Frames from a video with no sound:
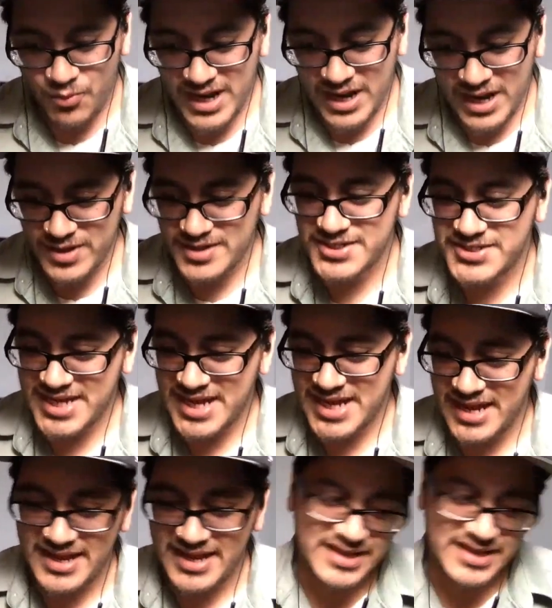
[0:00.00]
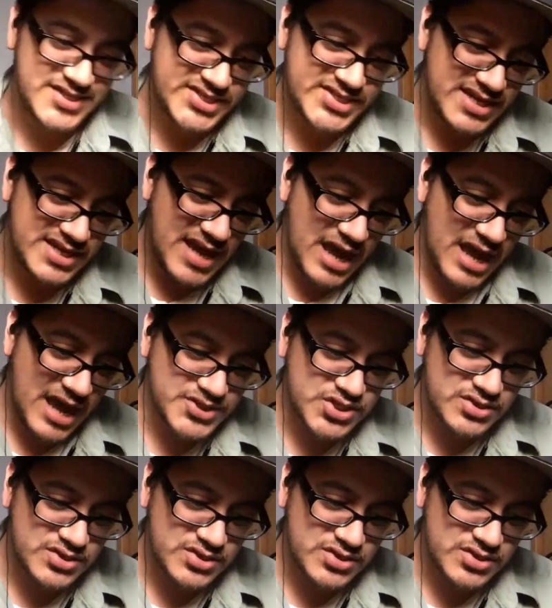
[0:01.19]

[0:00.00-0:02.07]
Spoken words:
I will say is I was